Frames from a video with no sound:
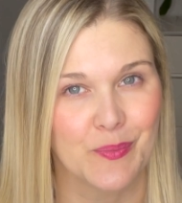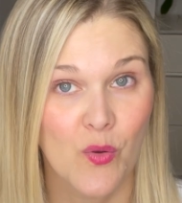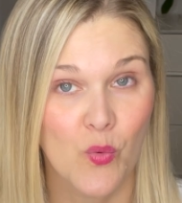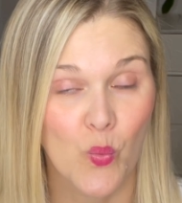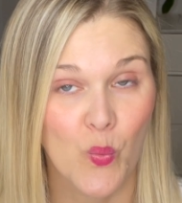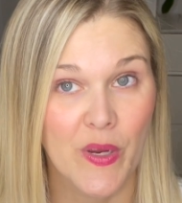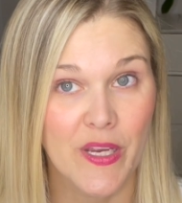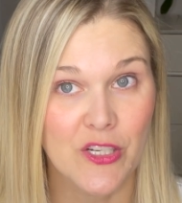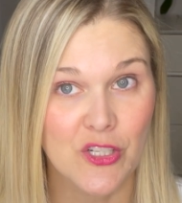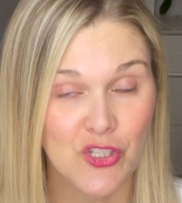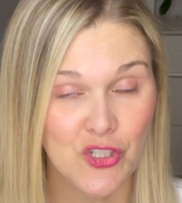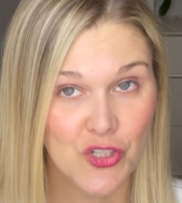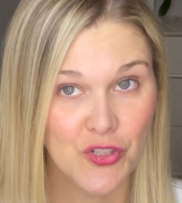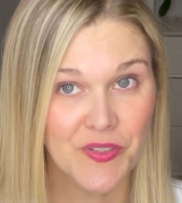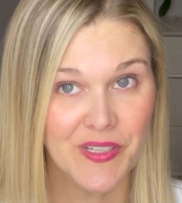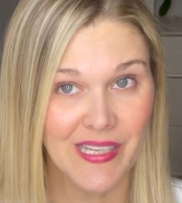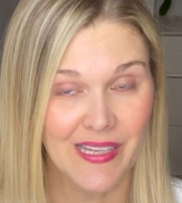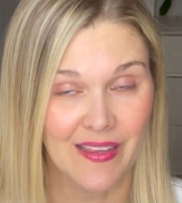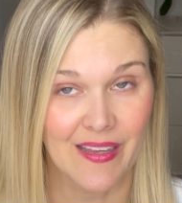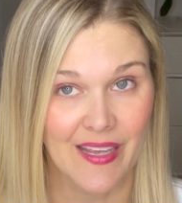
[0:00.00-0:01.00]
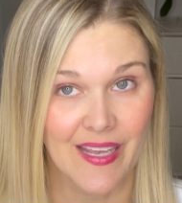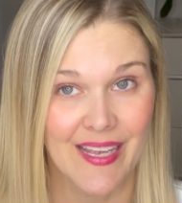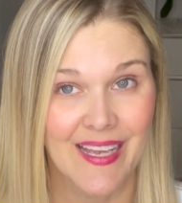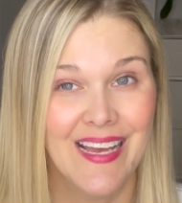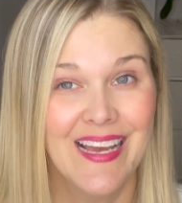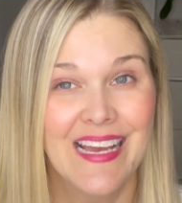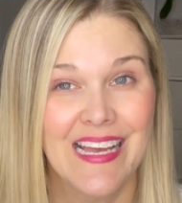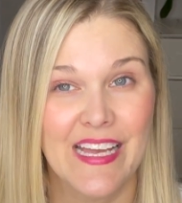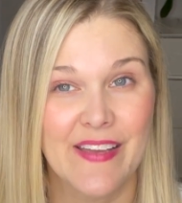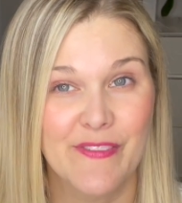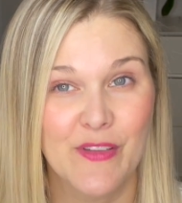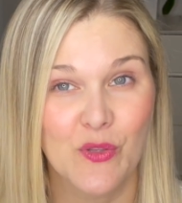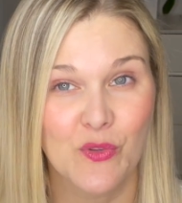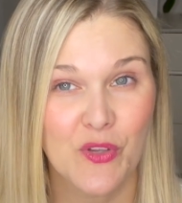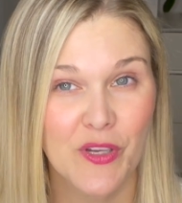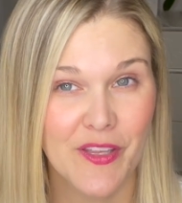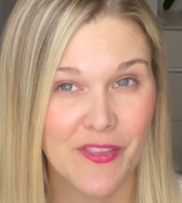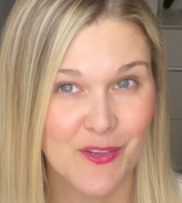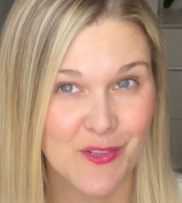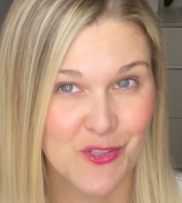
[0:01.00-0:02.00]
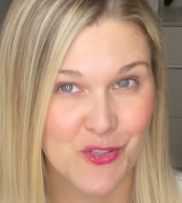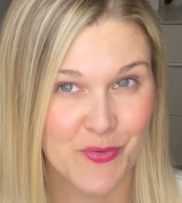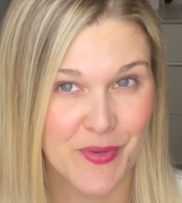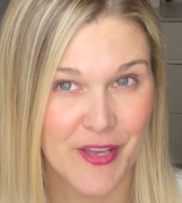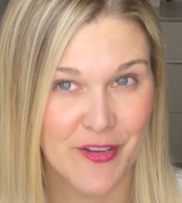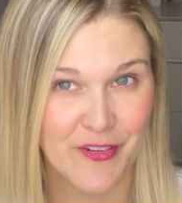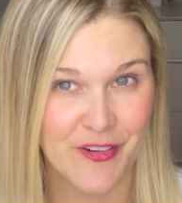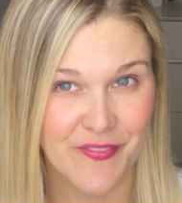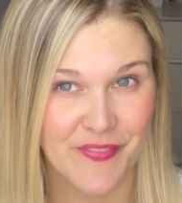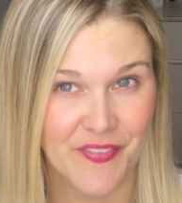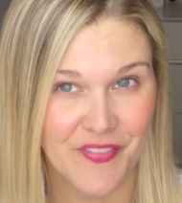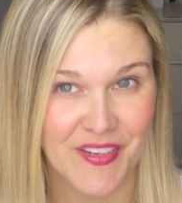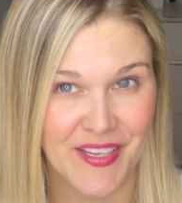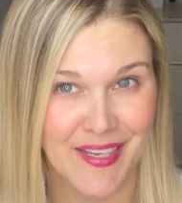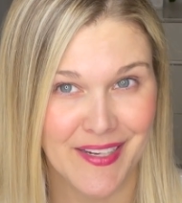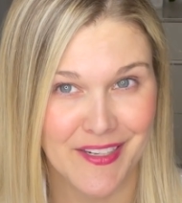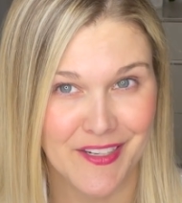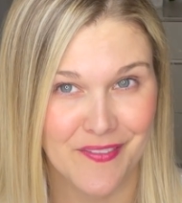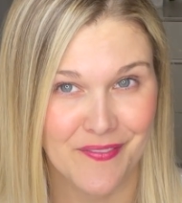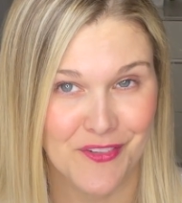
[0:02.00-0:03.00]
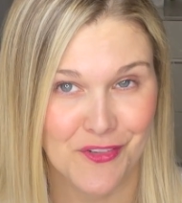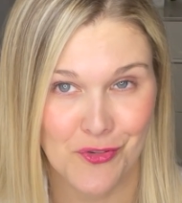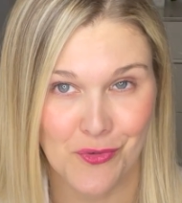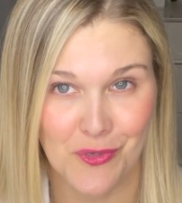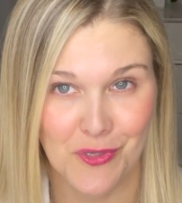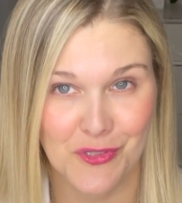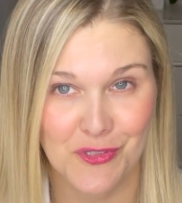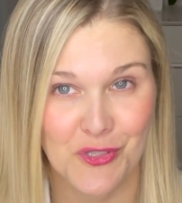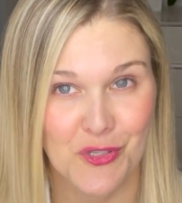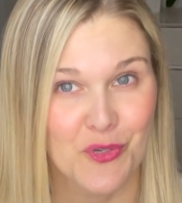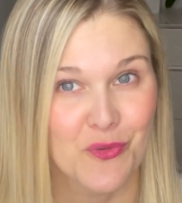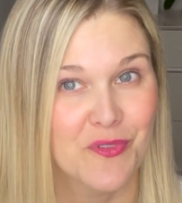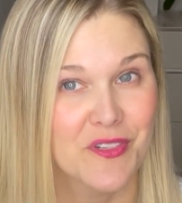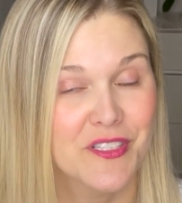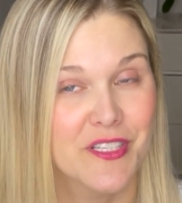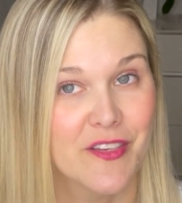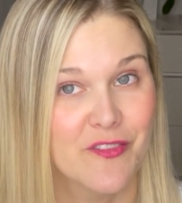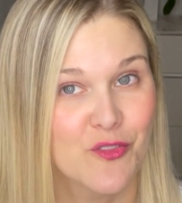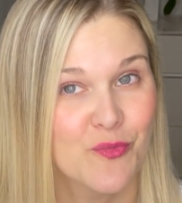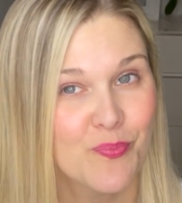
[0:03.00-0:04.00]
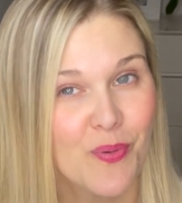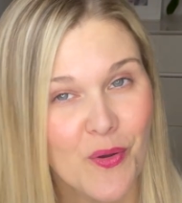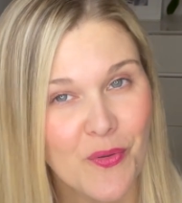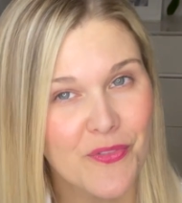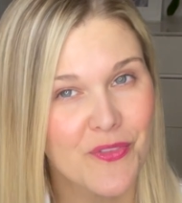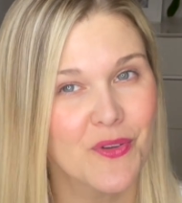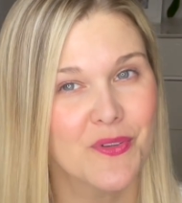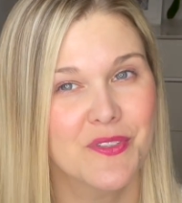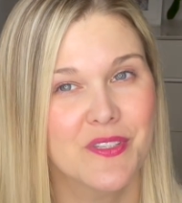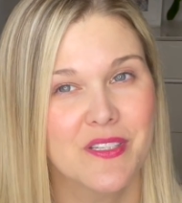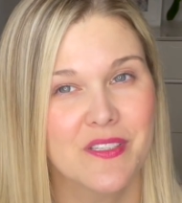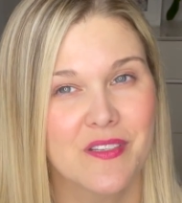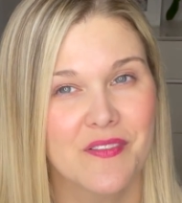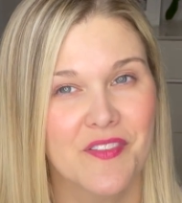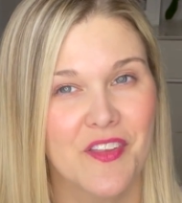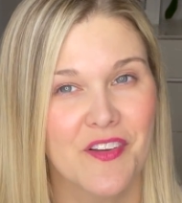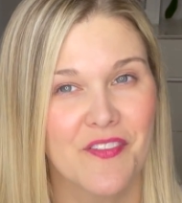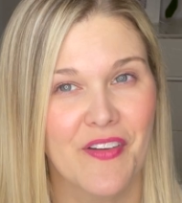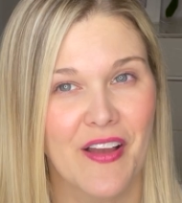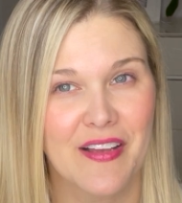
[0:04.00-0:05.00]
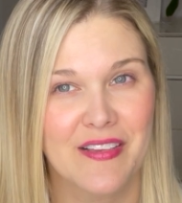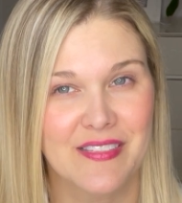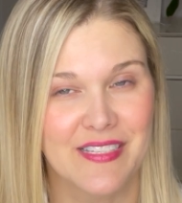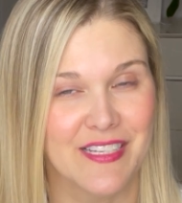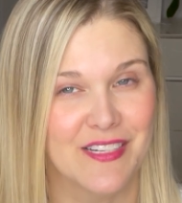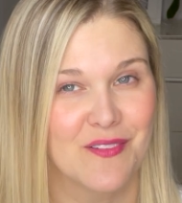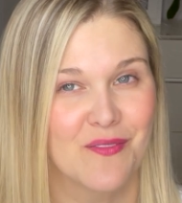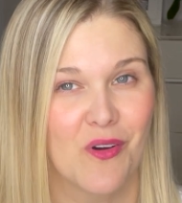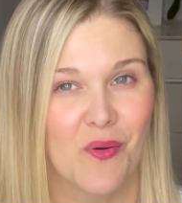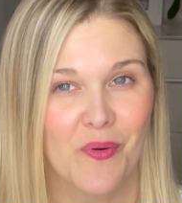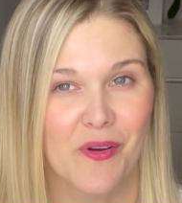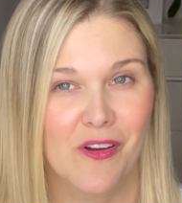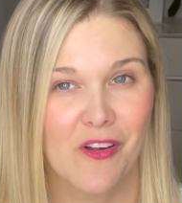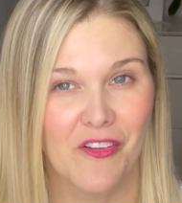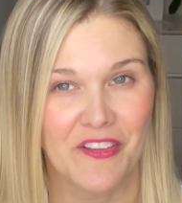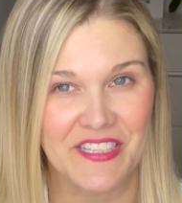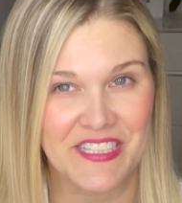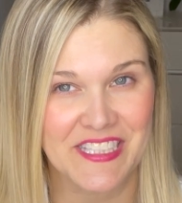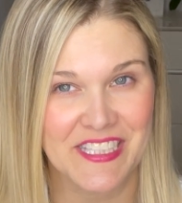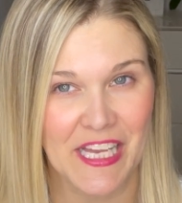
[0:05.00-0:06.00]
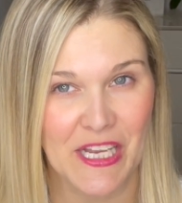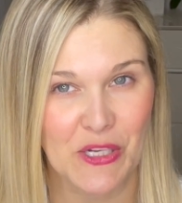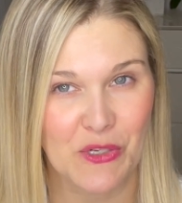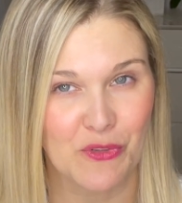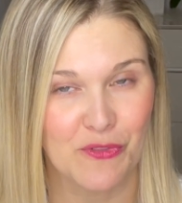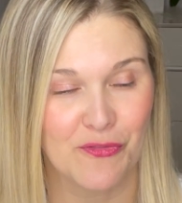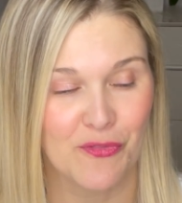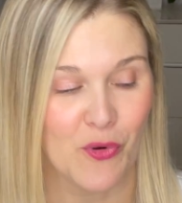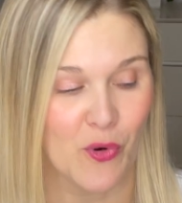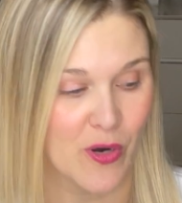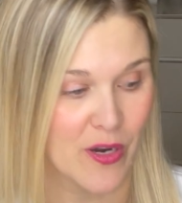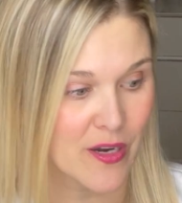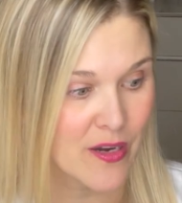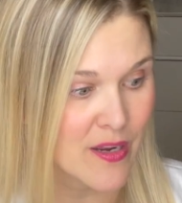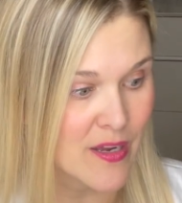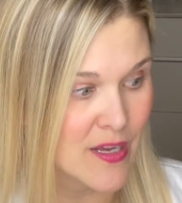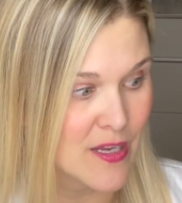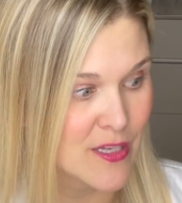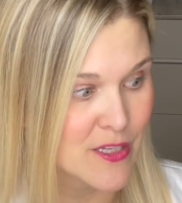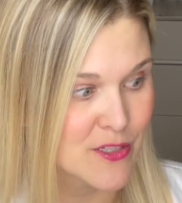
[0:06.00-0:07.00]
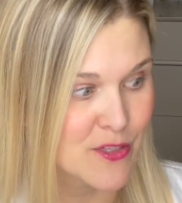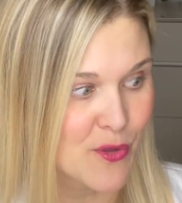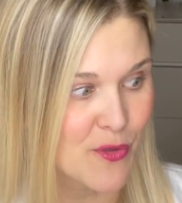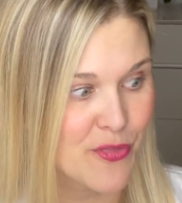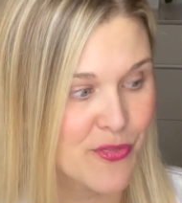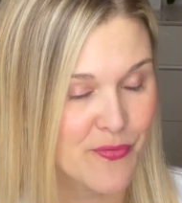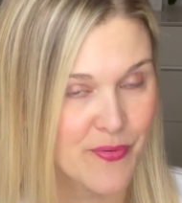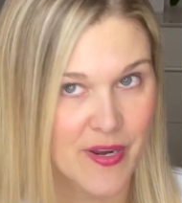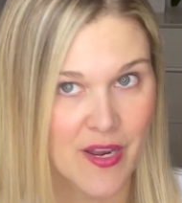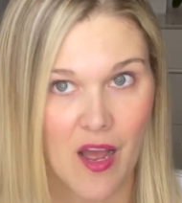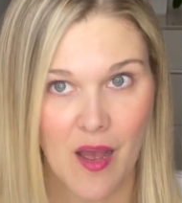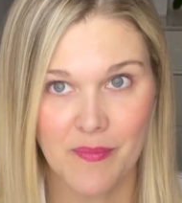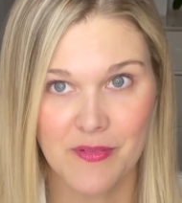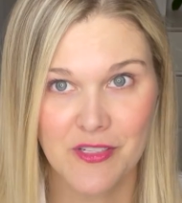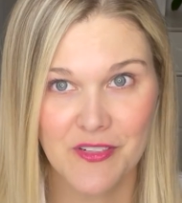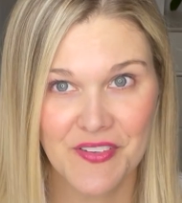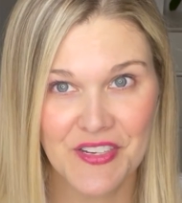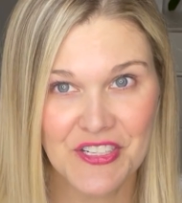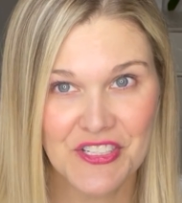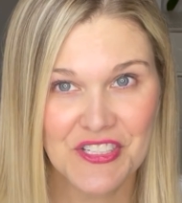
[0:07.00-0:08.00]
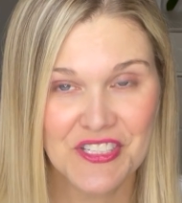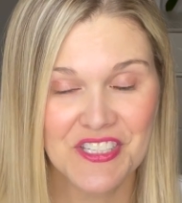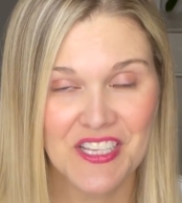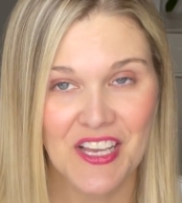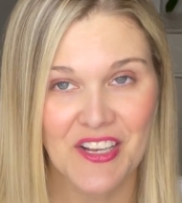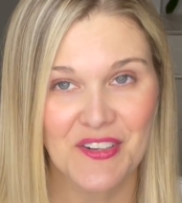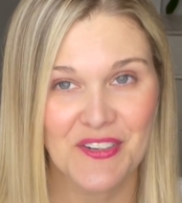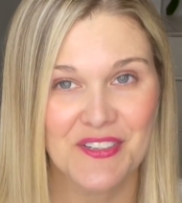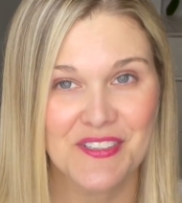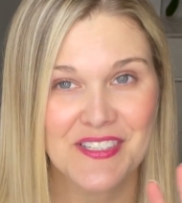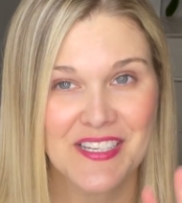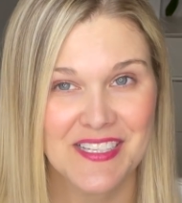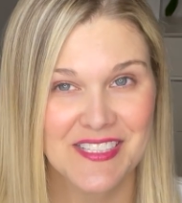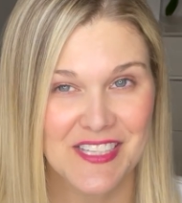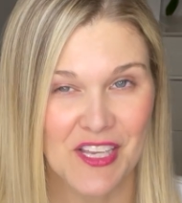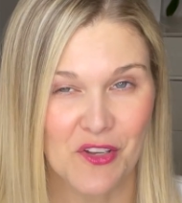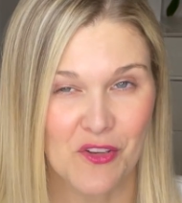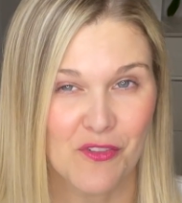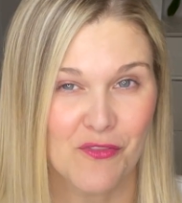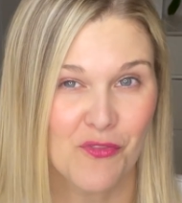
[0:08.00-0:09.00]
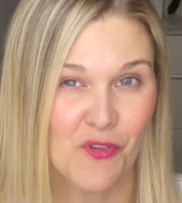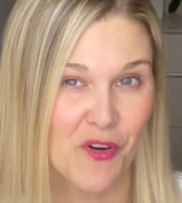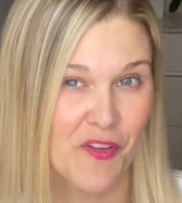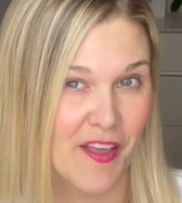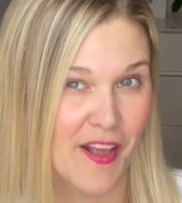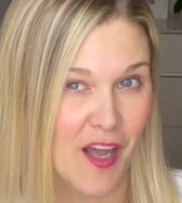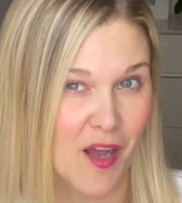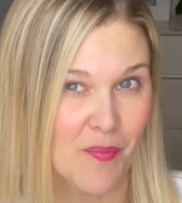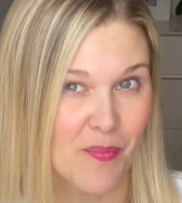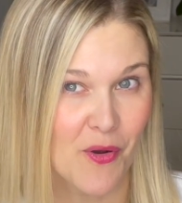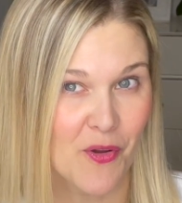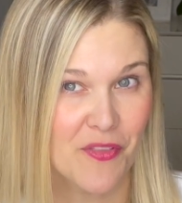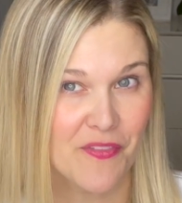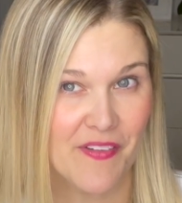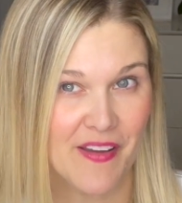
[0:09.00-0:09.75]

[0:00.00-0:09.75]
Reassuringly, if you look at those three hundred fifty-eight individuals who received both doses of their vaccine in what we're calling cycle four, so three observation cycles, cycle four they got both